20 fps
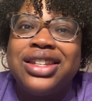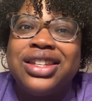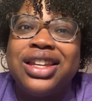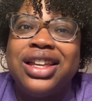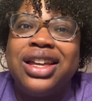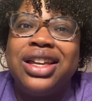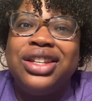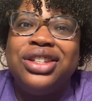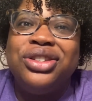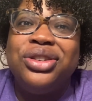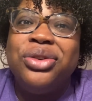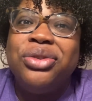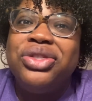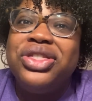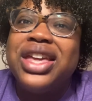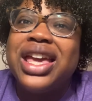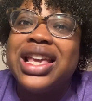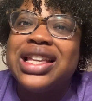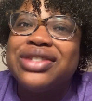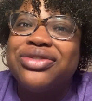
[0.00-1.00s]
to do
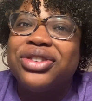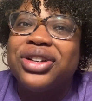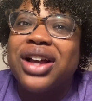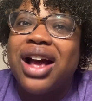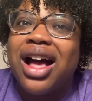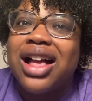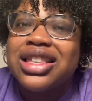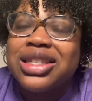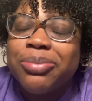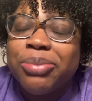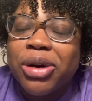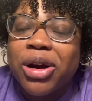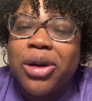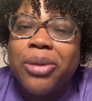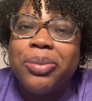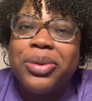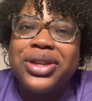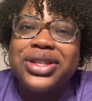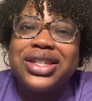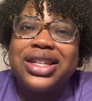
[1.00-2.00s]
things for God's purpose